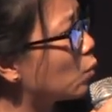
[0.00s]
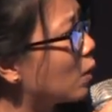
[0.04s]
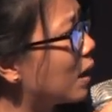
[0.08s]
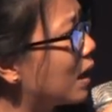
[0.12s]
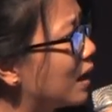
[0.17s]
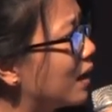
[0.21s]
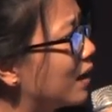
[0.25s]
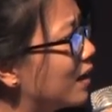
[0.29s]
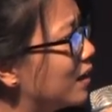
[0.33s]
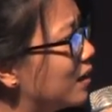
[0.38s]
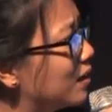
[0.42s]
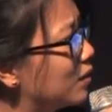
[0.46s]

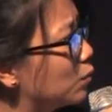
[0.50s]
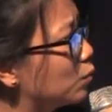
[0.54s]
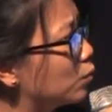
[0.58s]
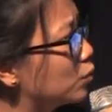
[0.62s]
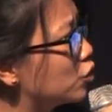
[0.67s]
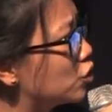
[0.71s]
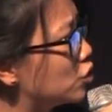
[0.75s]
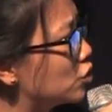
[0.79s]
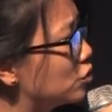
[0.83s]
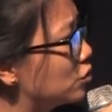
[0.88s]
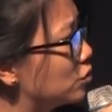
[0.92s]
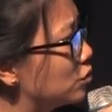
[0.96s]
why
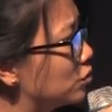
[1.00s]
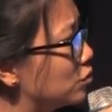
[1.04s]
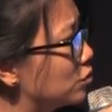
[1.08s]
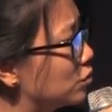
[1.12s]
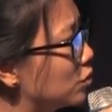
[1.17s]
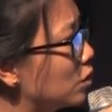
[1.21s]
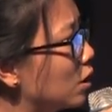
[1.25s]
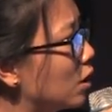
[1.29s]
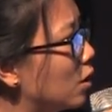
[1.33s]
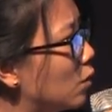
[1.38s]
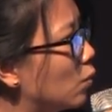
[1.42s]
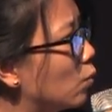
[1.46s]
would you
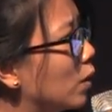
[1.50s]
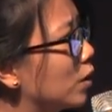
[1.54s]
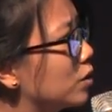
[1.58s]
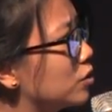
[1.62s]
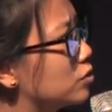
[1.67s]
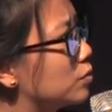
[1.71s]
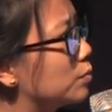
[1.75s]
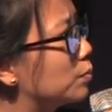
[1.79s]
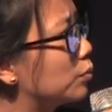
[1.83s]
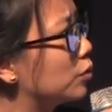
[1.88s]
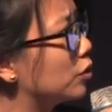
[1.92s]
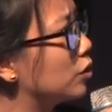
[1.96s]
want
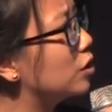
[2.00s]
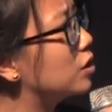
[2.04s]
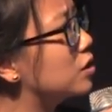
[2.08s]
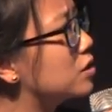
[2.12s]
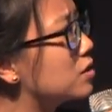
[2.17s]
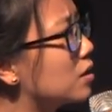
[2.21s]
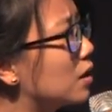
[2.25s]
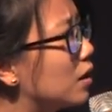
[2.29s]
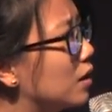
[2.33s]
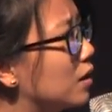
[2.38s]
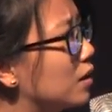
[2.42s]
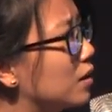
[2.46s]
to put
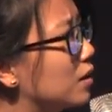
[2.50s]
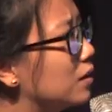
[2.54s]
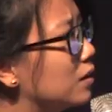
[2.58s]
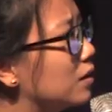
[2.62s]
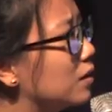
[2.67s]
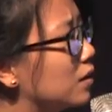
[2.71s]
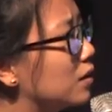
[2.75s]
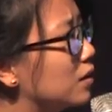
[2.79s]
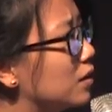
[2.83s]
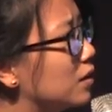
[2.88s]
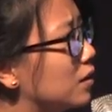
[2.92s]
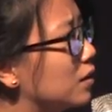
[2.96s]
on
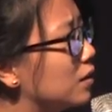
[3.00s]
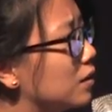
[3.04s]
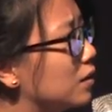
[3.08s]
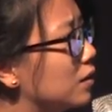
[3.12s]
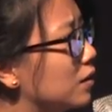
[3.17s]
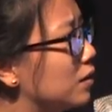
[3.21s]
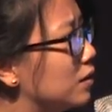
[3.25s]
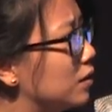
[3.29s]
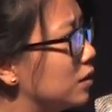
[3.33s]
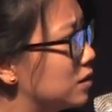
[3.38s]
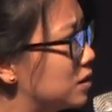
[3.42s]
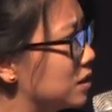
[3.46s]

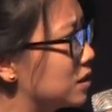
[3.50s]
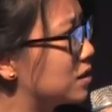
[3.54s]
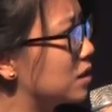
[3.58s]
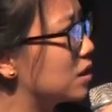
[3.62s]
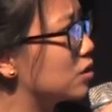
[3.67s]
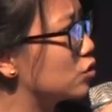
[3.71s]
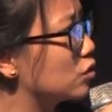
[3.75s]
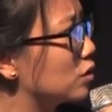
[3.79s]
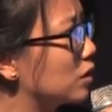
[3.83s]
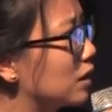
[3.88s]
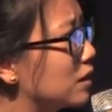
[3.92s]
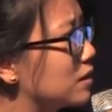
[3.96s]
a
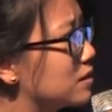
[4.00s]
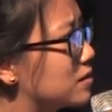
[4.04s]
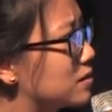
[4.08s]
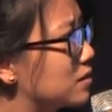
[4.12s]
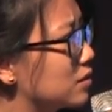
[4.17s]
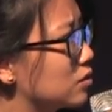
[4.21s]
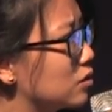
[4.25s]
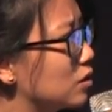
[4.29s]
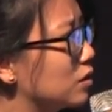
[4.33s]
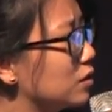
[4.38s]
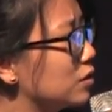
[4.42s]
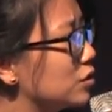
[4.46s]
decentralized
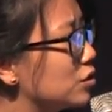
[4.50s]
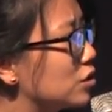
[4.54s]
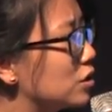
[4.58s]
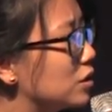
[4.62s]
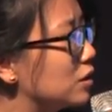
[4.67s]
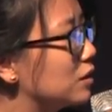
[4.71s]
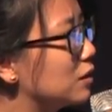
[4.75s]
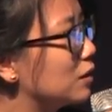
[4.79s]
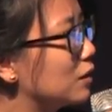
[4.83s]
technology?